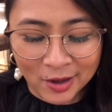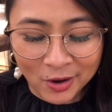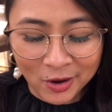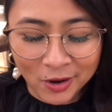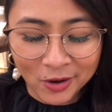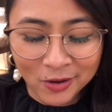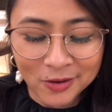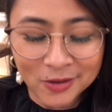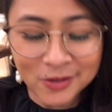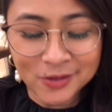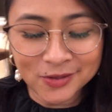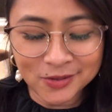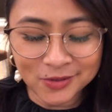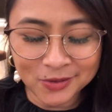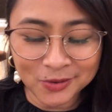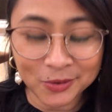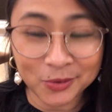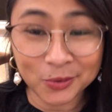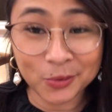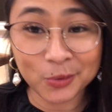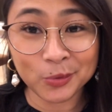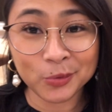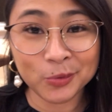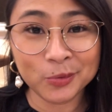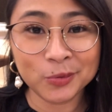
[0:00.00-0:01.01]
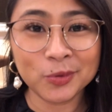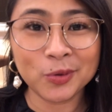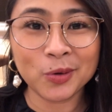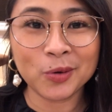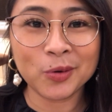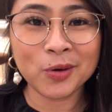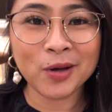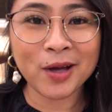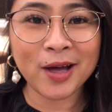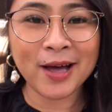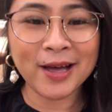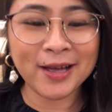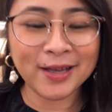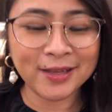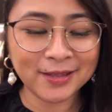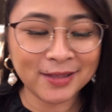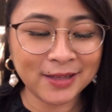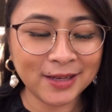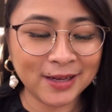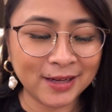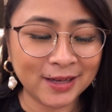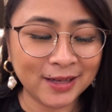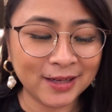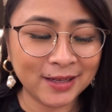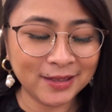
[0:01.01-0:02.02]
Also,
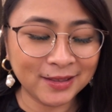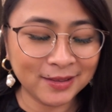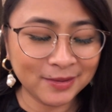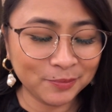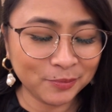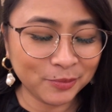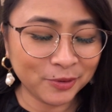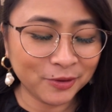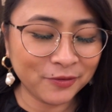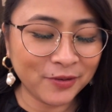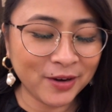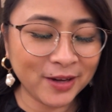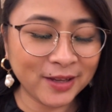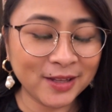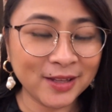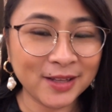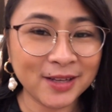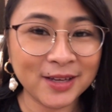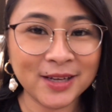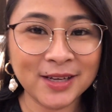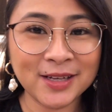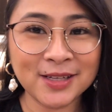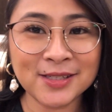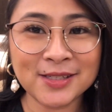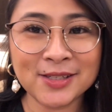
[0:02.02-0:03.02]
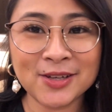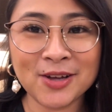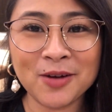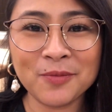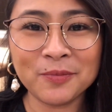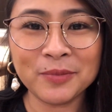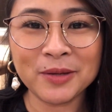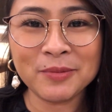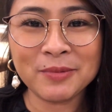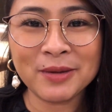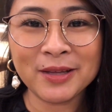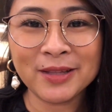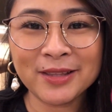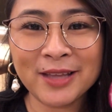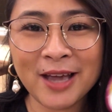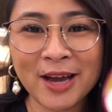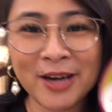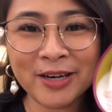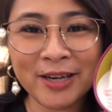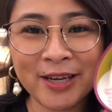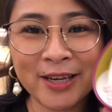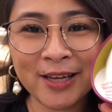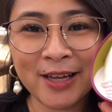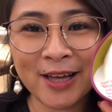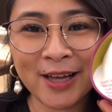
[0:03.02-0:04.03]
Okada provided us
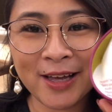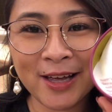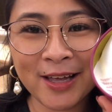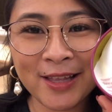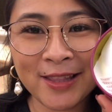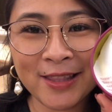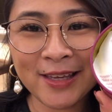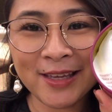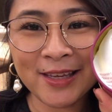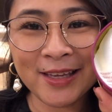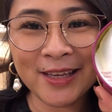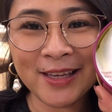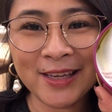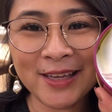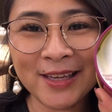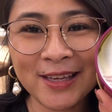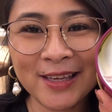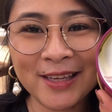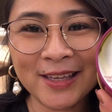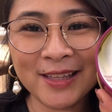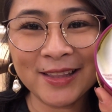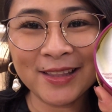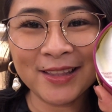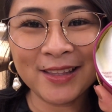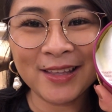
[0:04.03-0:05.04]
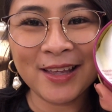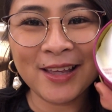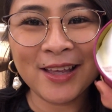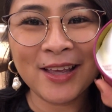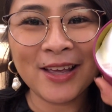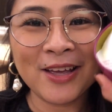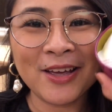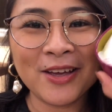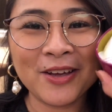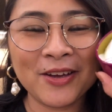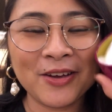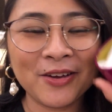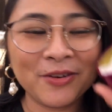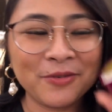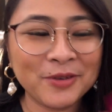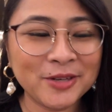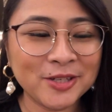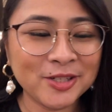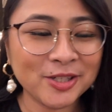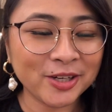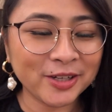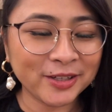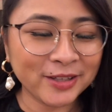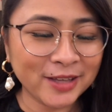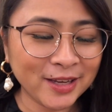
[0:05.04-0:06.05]
complimentary kakanin,
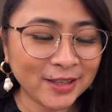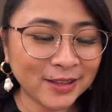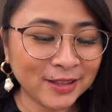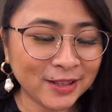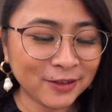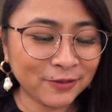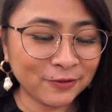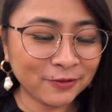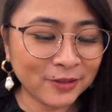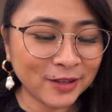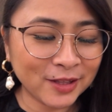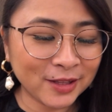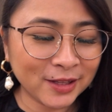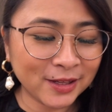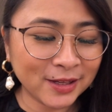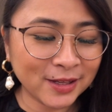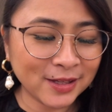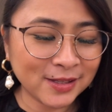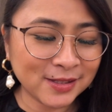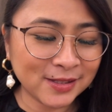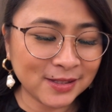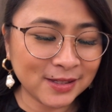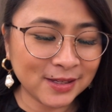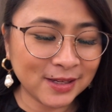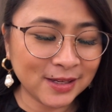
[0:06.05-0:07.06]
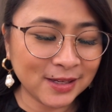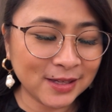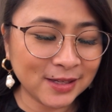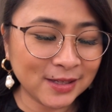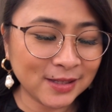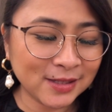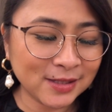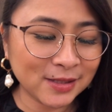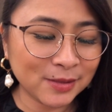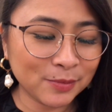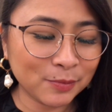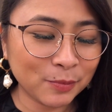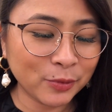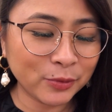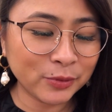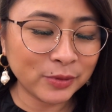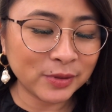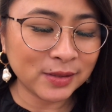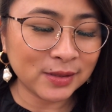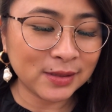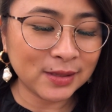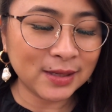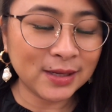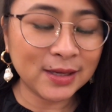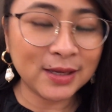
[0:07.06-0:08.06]
which are native delicacies,
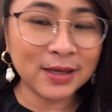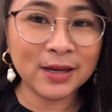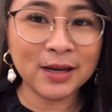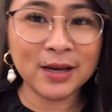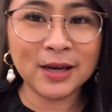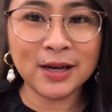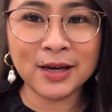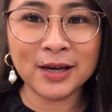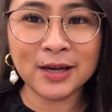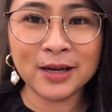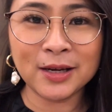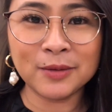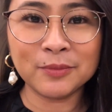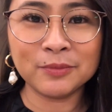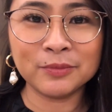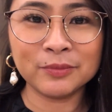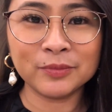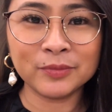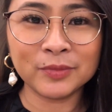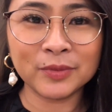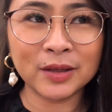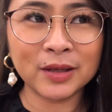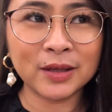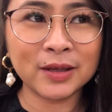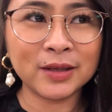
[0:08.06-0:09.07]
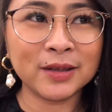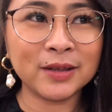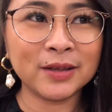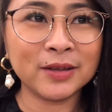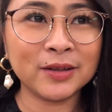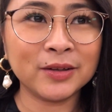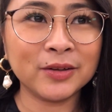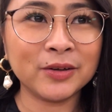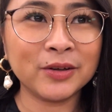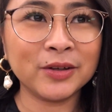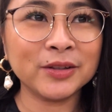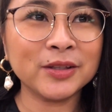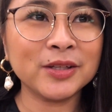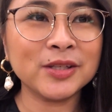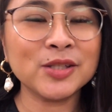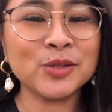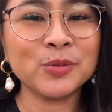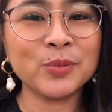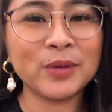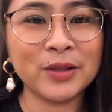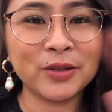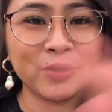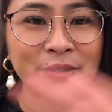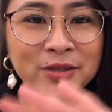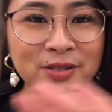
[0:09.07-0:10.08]
mostly um, uh, on the
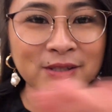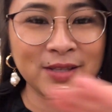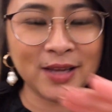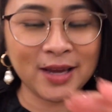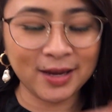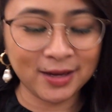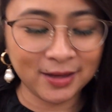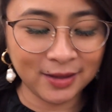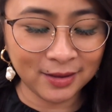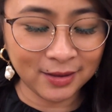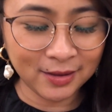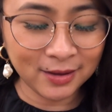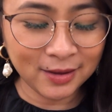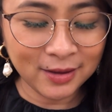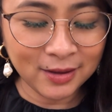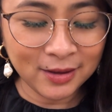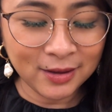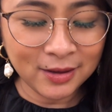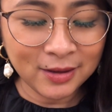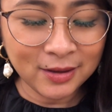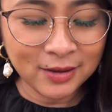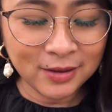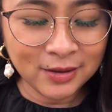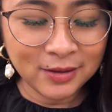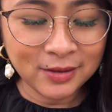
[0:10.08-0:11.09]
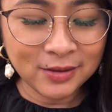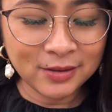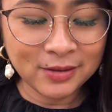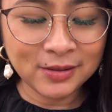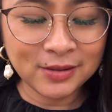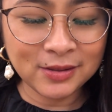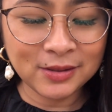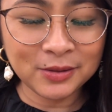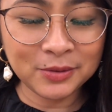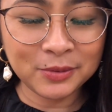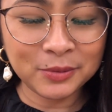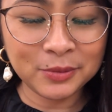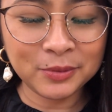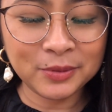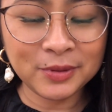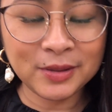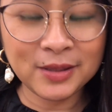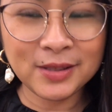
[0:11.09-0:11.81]
sweeter side. So